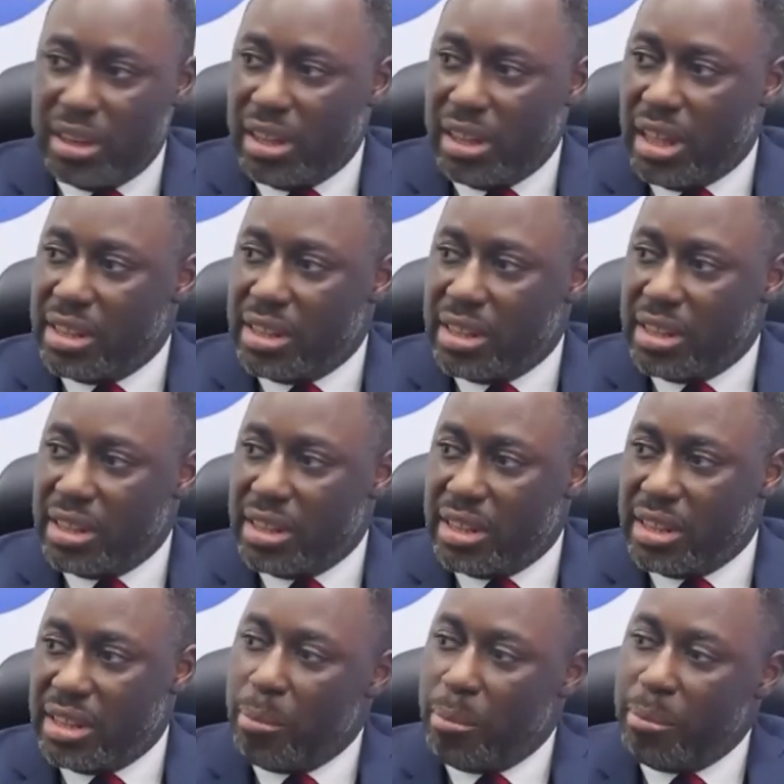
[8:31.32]
Then we will
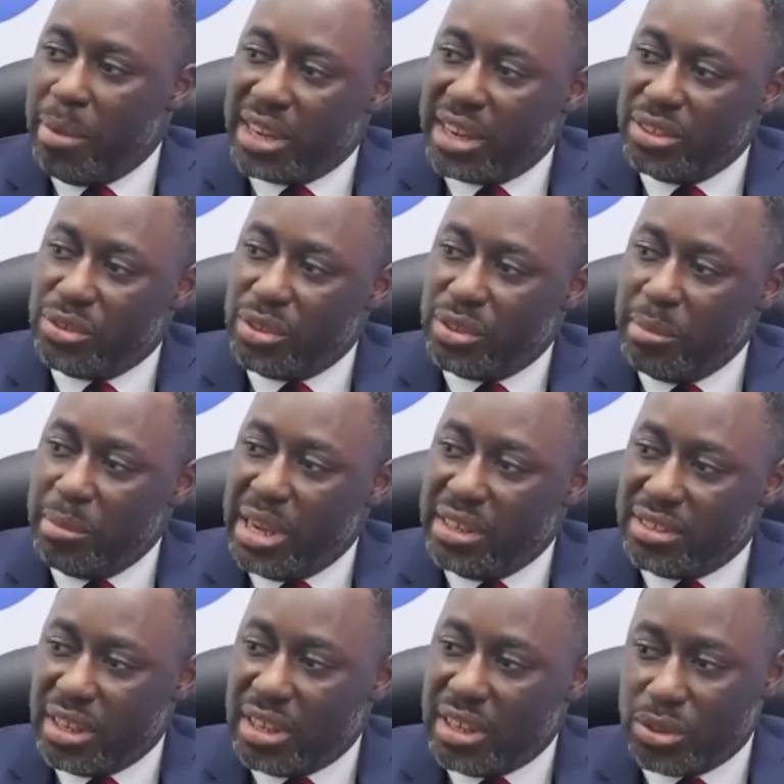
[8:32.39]
come back into the main
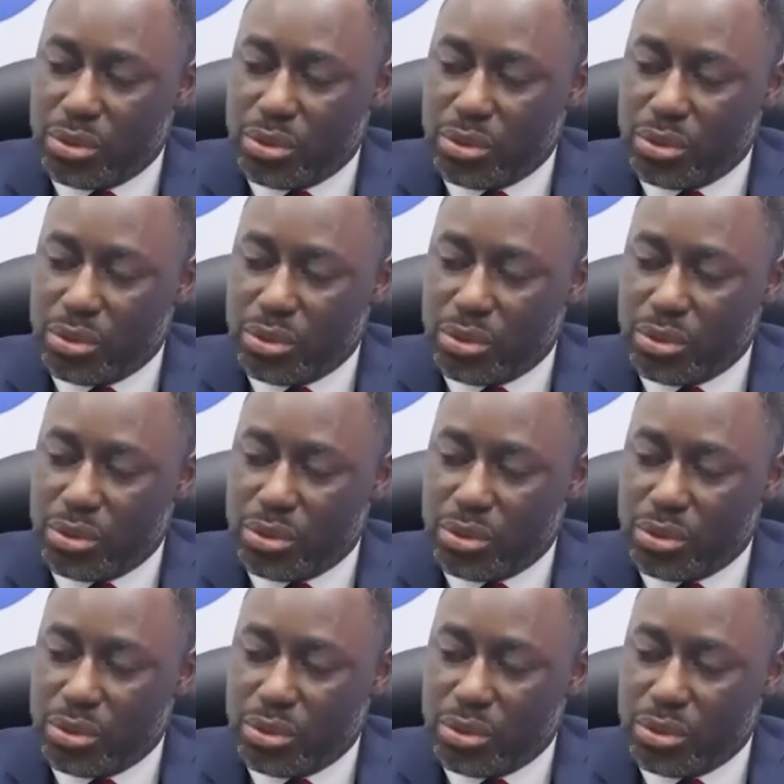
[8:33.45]
session.